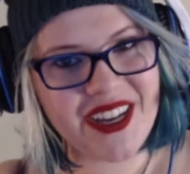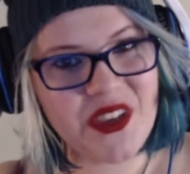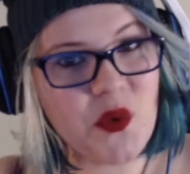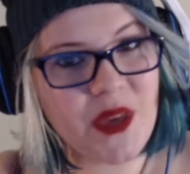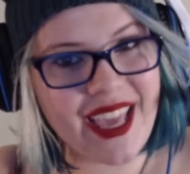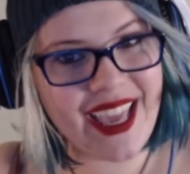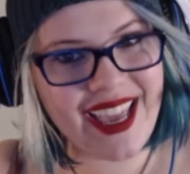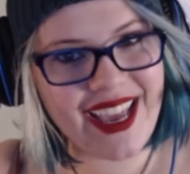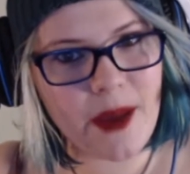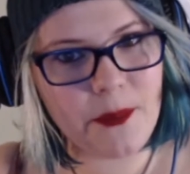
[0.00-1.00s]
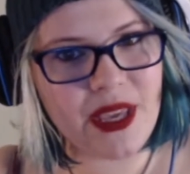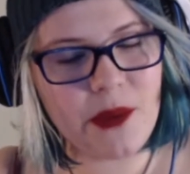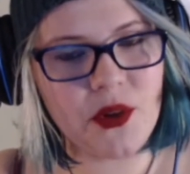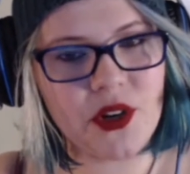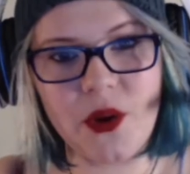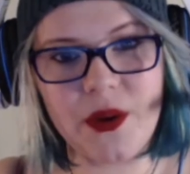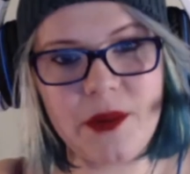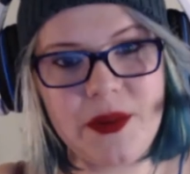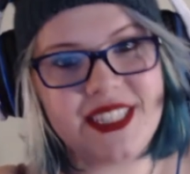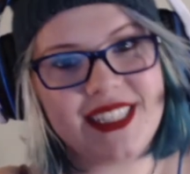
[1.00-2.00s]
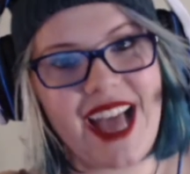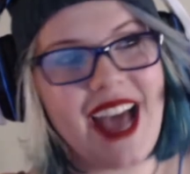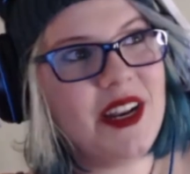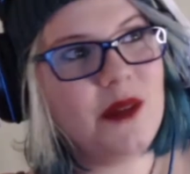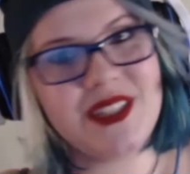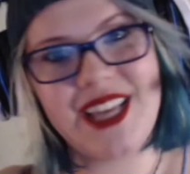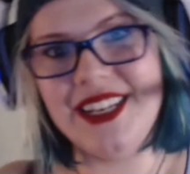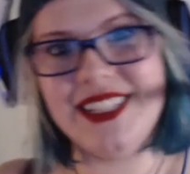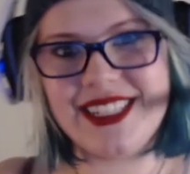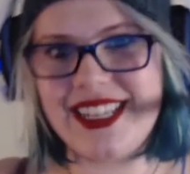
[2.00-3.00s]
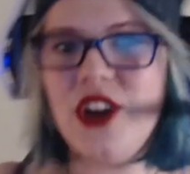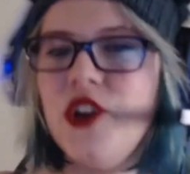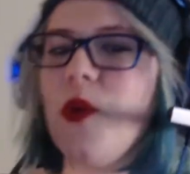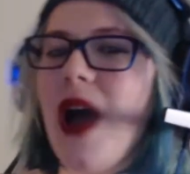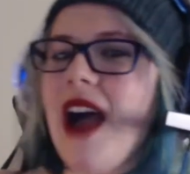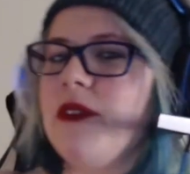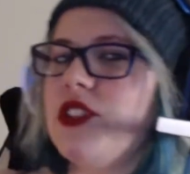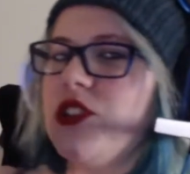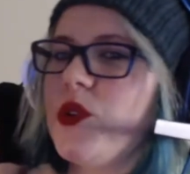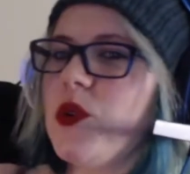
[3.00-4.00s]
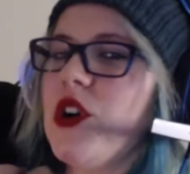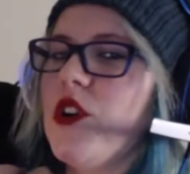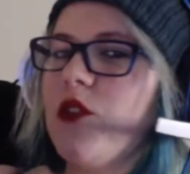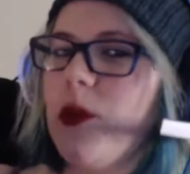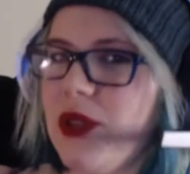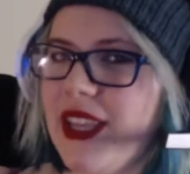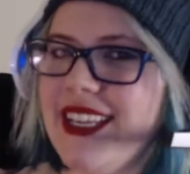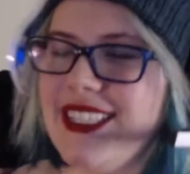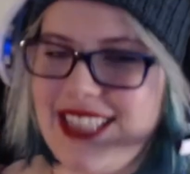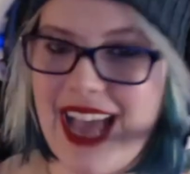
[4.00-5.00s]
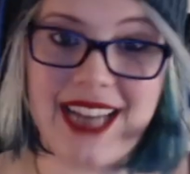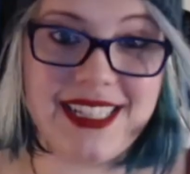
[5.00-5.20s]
You can't. People are going to be sad and upset and scared. You have to replace that